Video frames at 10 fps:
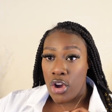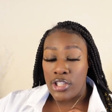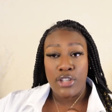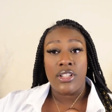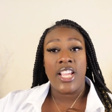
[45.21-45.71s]

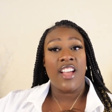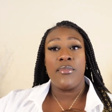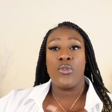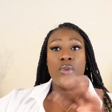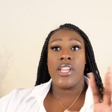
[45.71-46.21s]
Literally have
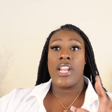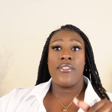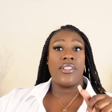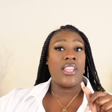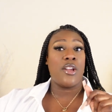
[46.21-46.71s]
been winging
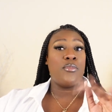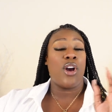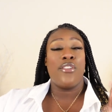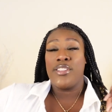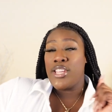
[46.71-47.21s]
everything, but
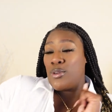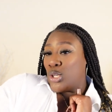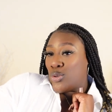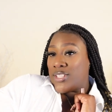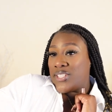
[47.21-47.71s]
hopefully you
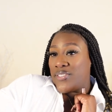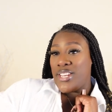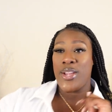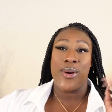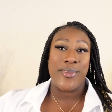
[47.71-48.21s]
enjoyed this
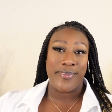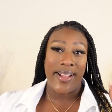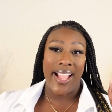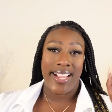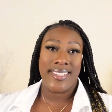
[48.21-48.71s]
video. Bye.